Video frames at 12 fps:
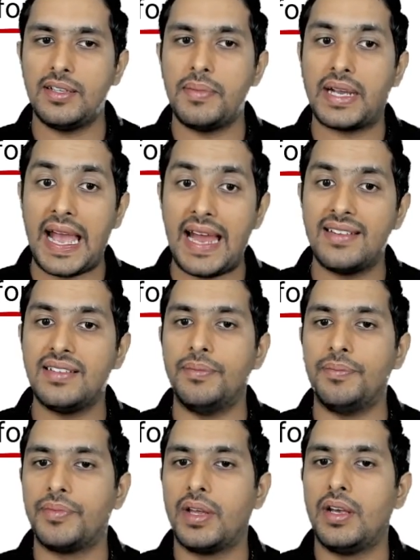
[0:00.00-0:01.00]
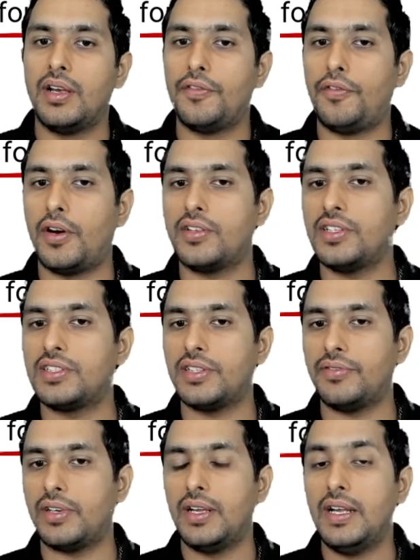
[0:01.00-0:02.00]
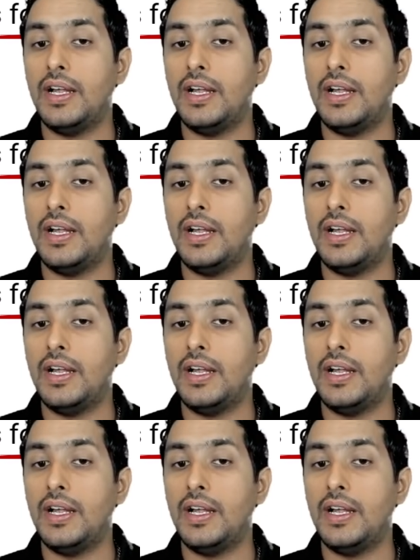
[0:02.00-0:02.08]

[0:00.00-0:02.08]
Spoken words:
mechanism for such event.